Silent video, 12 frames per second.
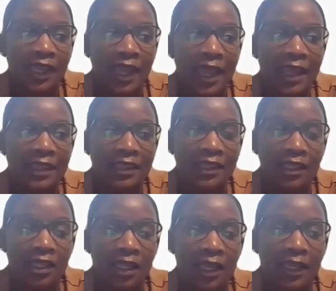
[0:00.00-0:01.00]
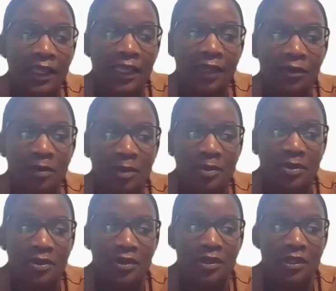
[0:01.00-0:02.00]
I think, I can't
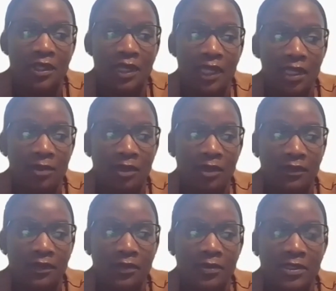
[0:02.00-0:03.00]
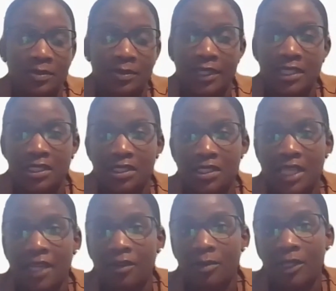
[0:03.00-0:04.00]
remember the name of, it was a place in
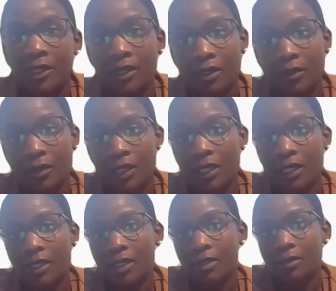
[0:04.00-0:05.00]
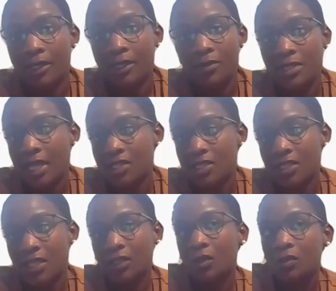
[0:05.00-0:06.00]
Sacramento. It was actually
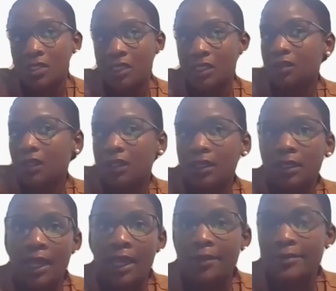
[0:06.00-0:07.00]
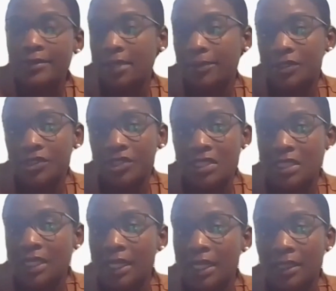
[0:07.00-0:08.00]
at the hotel, and I was able to just
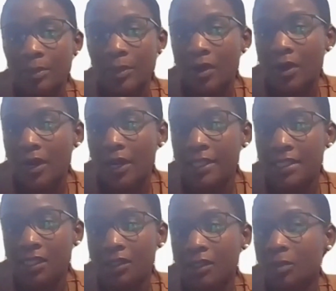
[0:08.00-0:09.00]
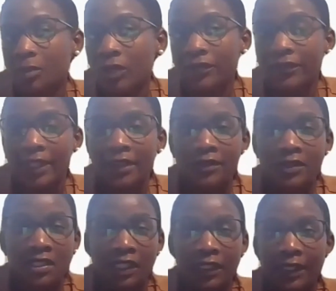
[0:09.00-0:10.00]
sit at the bar and tell him what flavors
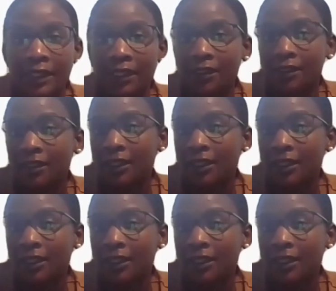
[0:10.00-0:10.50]
I liked,